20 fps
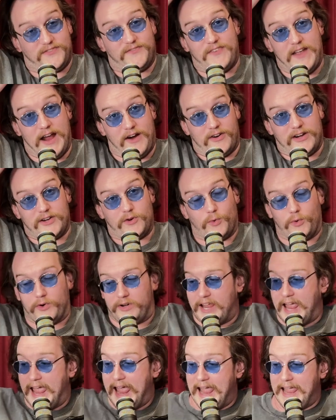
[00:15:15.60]
very
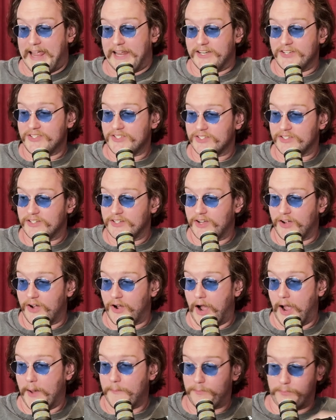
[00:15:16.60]
good. And
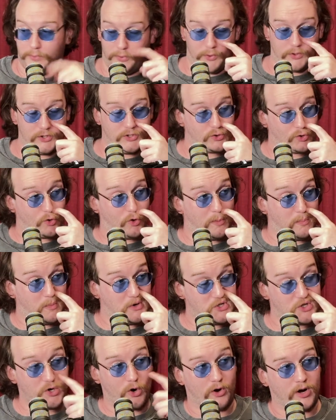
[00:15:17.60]
I'm pretty sure a
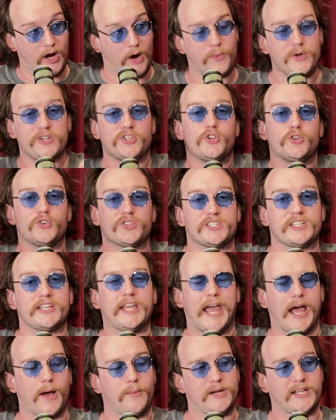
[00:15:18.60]
majority... I wish you could see
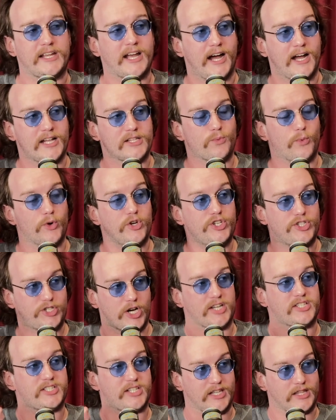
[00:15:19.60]
how many cards were
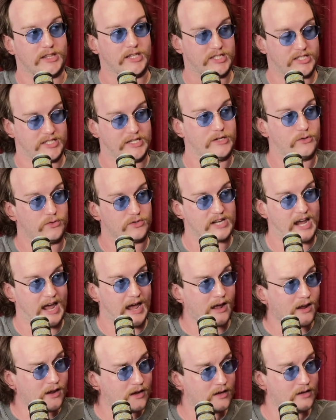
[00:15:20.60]
just in the single
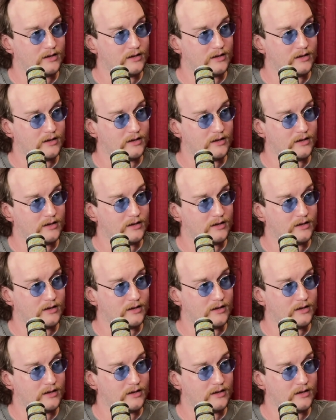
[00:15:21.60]
tag.